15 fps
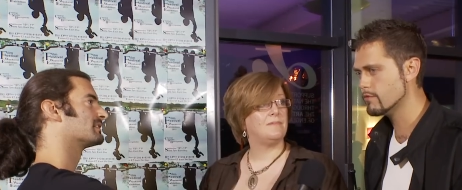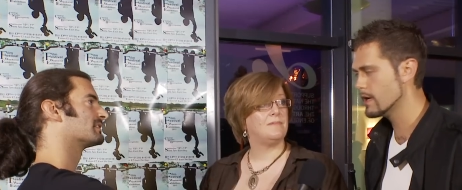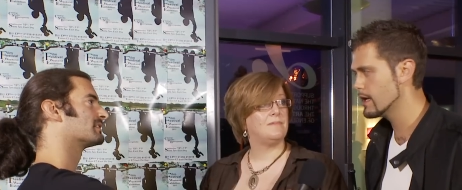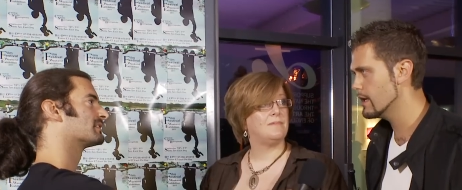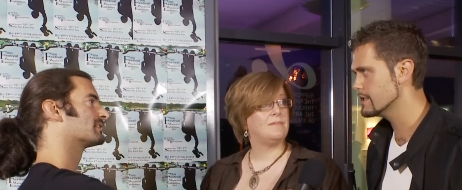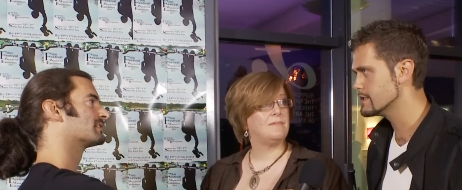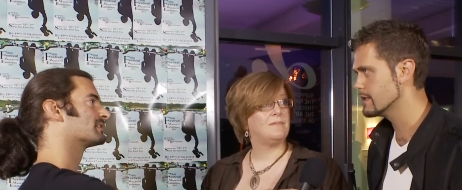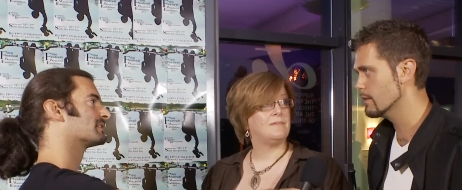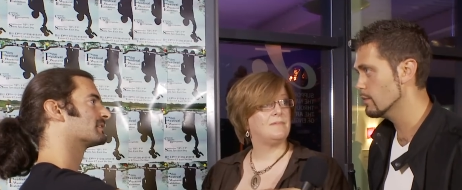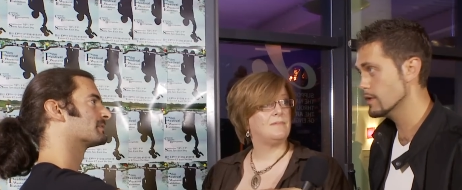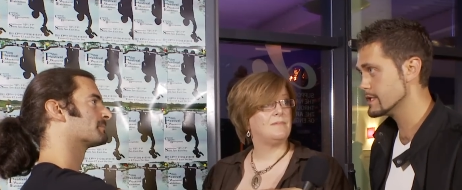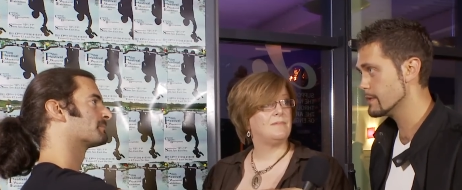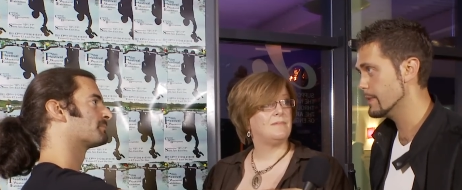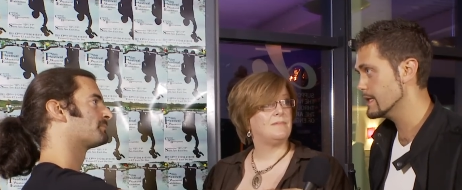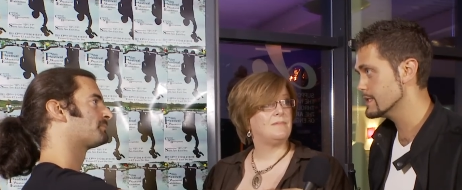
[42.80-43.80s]
Speaker 1: realise that there
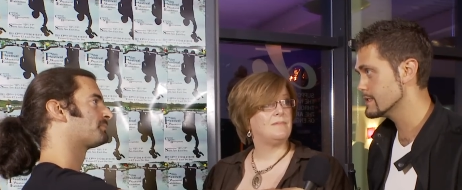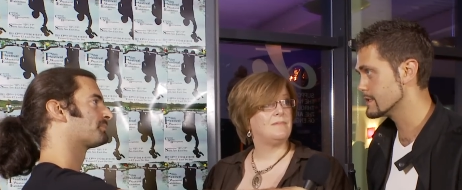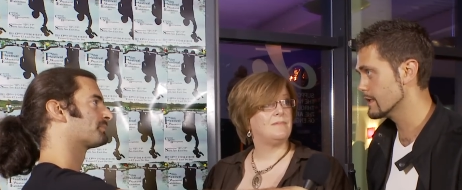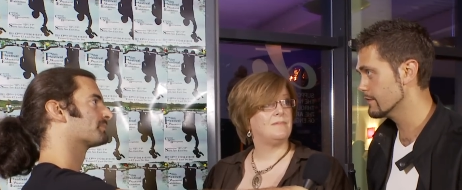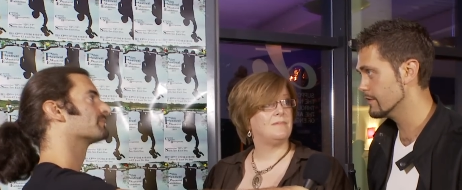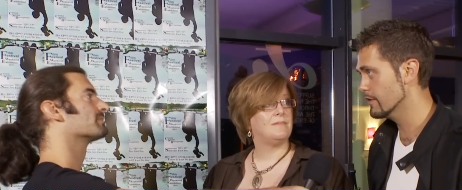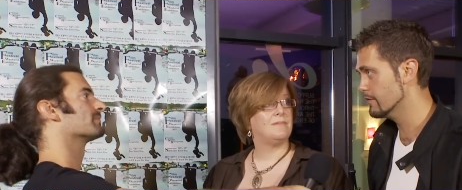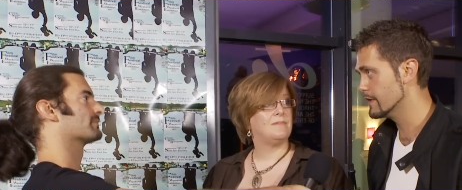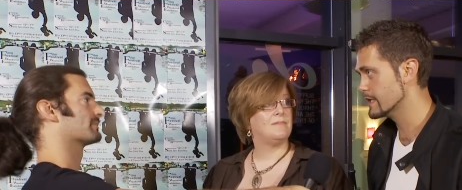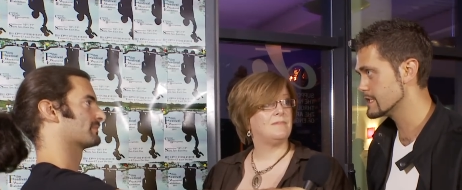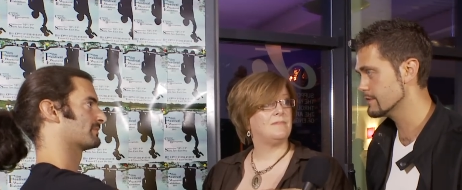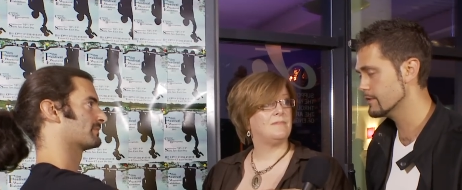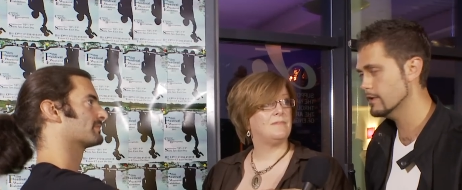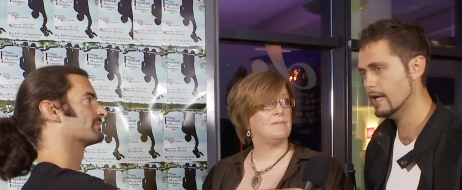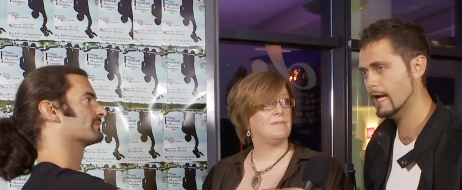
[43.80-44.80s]
was a Basingstoke Film
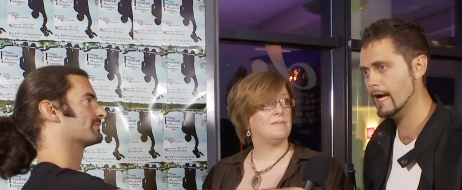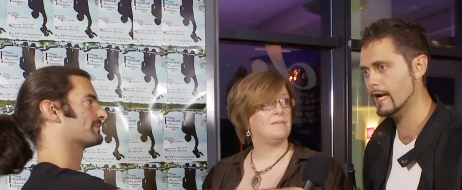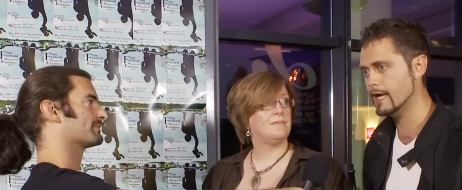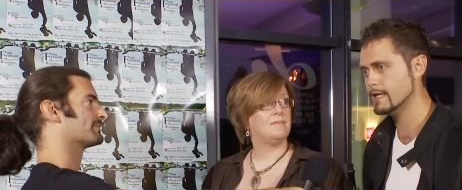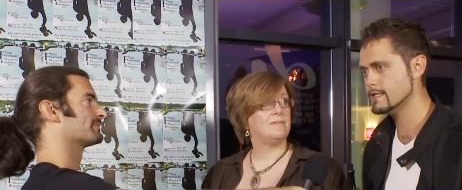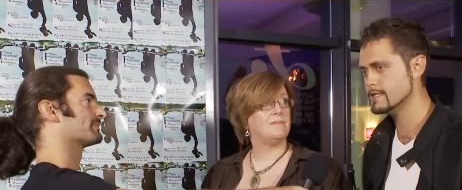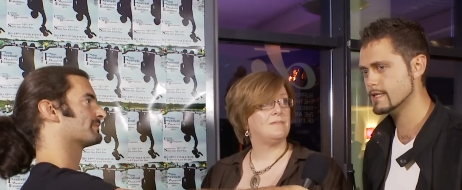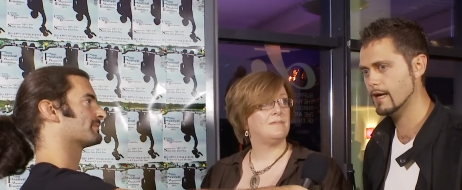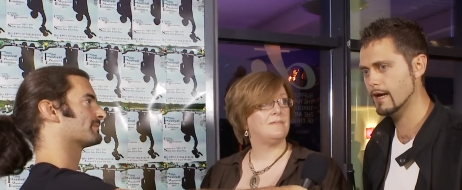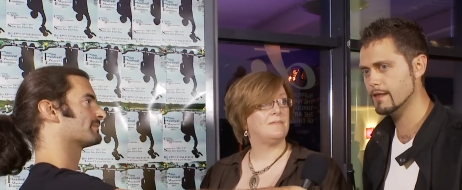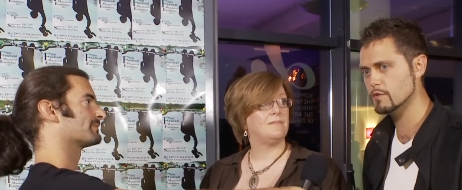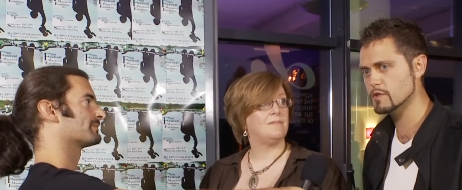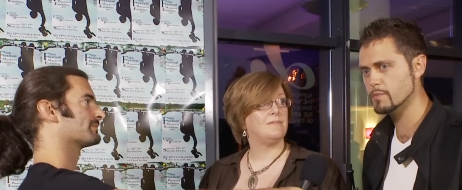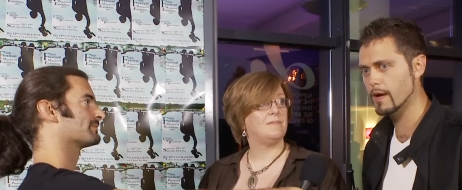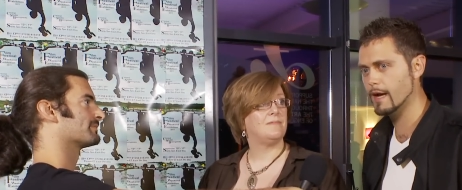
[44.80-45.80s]
Festival, and uh, I think
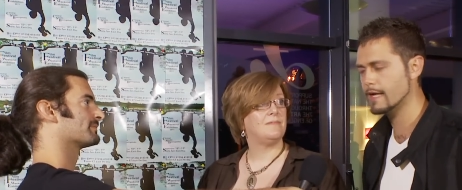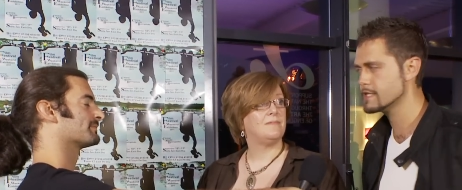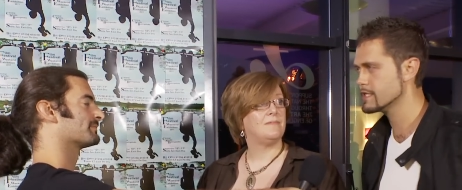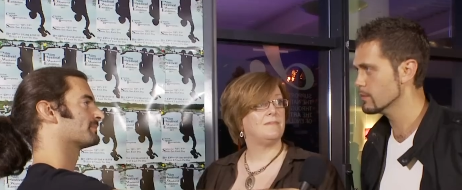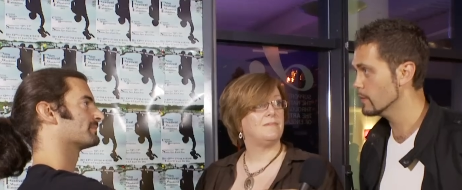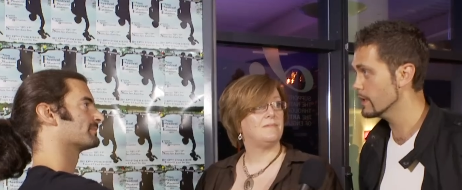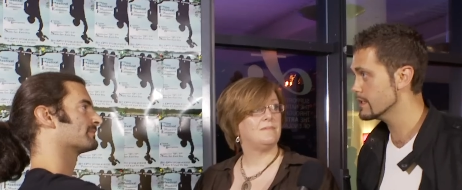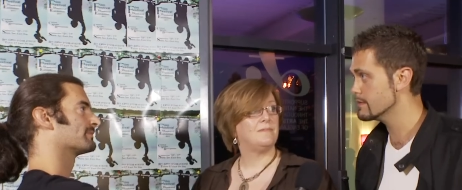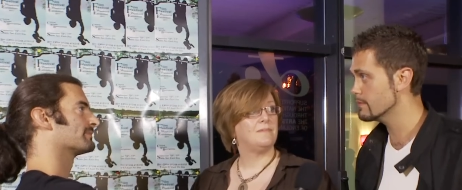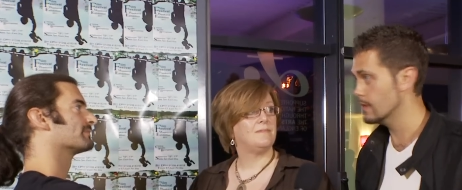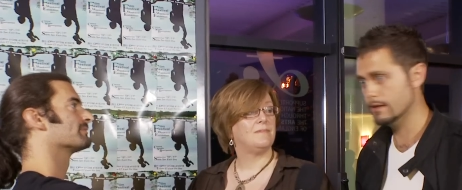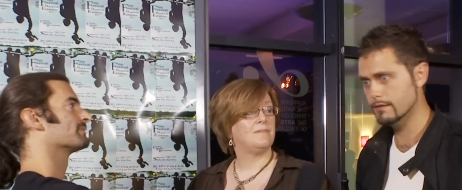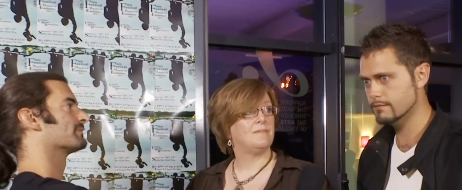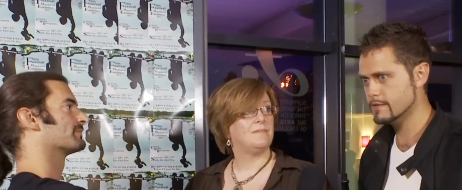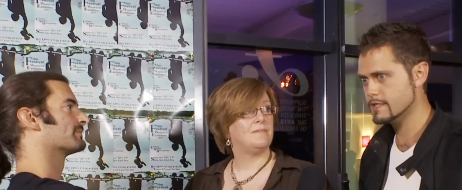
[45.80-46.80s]
it was by accident we, did,
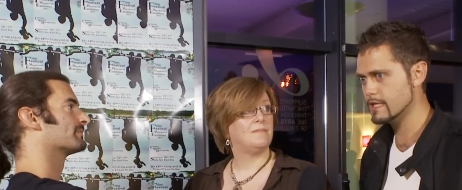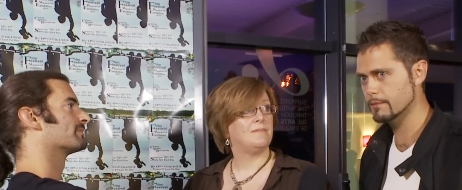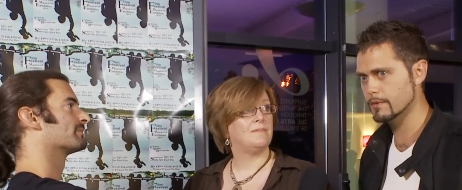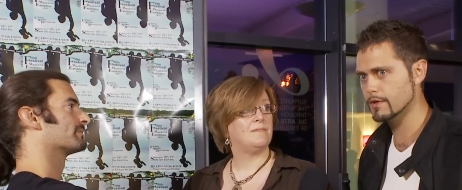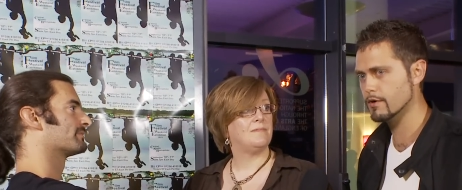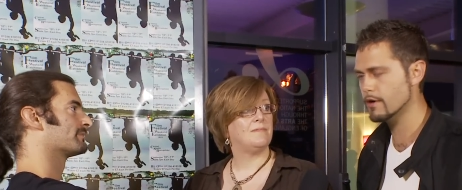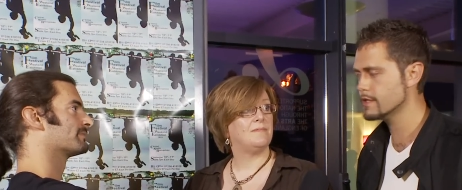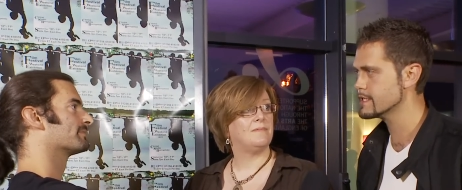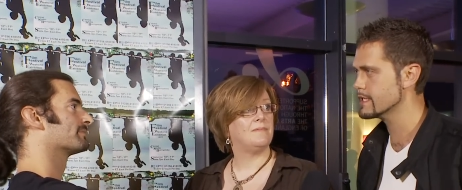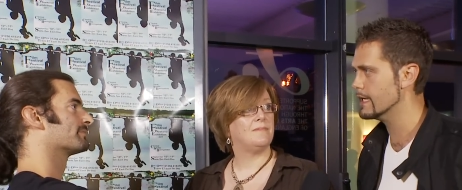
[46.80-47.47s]
we stumbled across